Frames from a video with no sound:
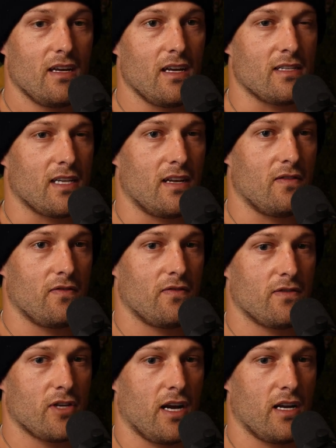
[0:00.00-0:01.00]
instead of
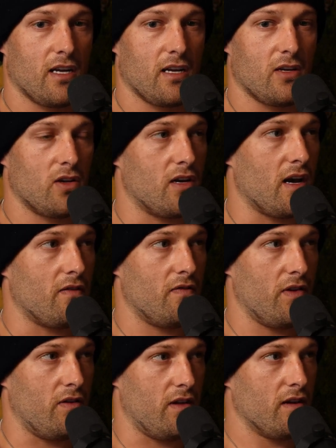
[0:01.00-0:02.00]
trying to get good at
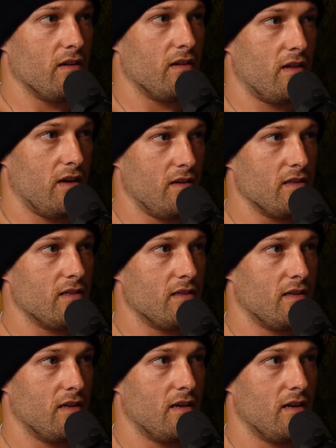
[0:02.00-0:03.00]
feeling things
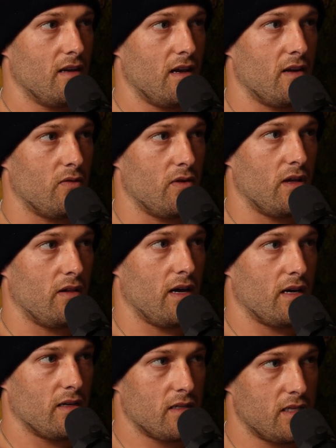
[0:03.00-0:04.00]
and really
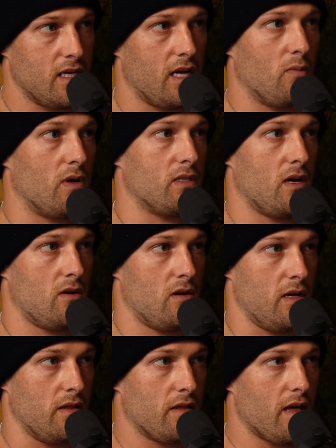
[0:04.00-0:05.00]
like seeing what's
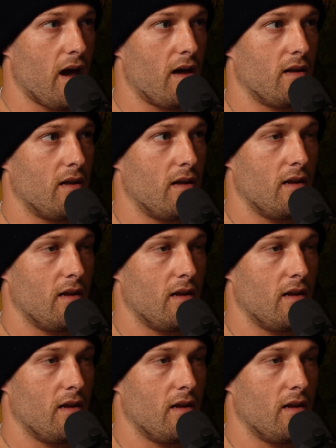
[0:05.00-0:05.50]
underneath that,